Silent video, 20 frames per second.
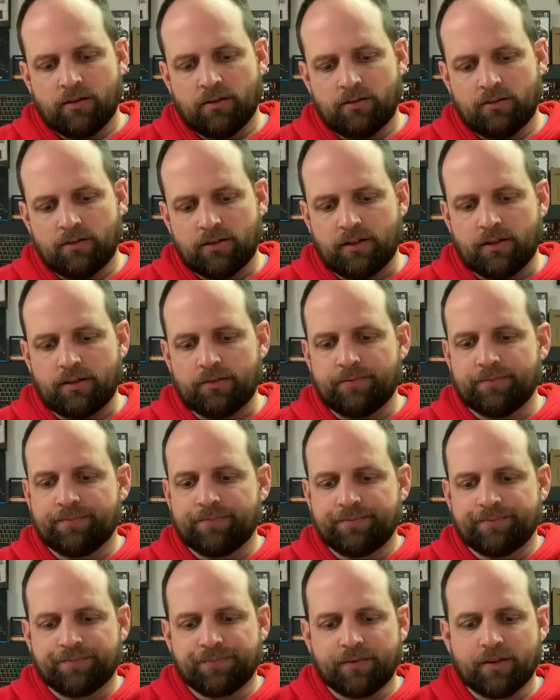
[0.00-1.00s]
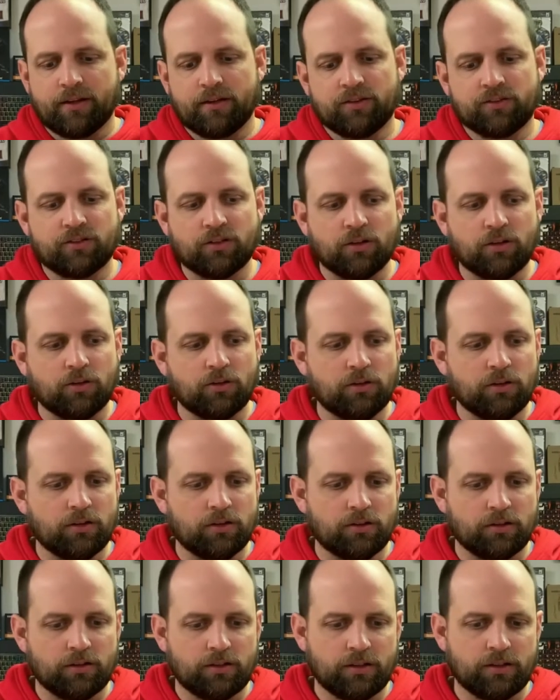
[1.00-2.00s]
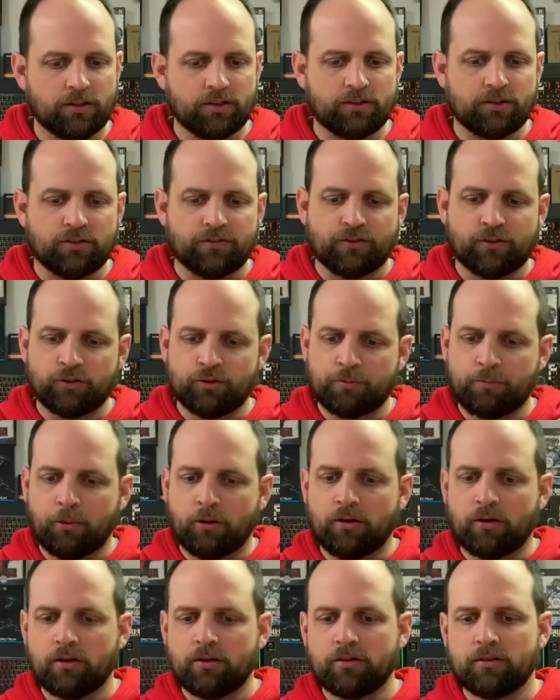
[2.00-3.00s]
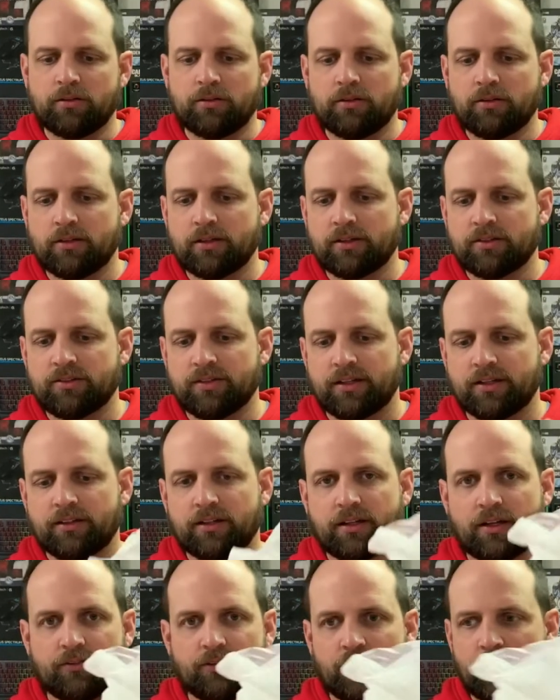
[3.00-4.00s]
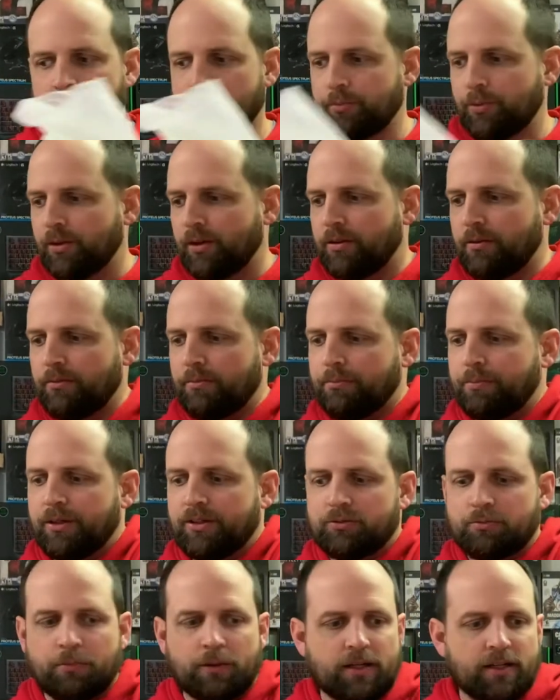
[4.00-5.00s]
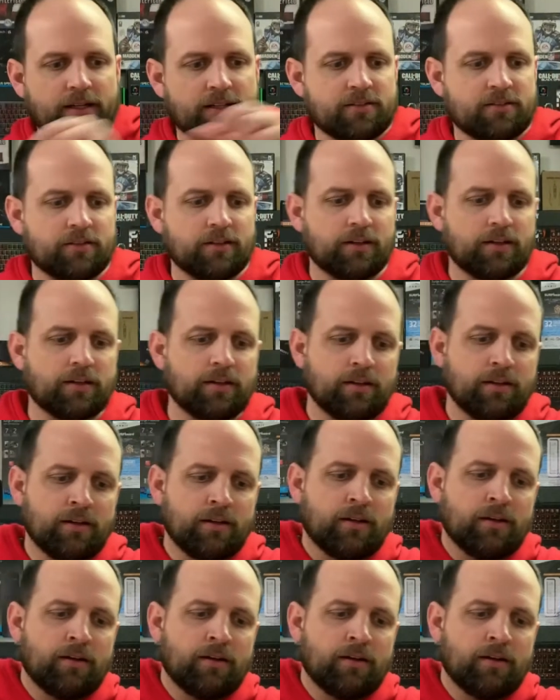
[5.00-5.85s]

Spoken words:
All right, so here's the first part. Like I said, covered up with a piece of plastic.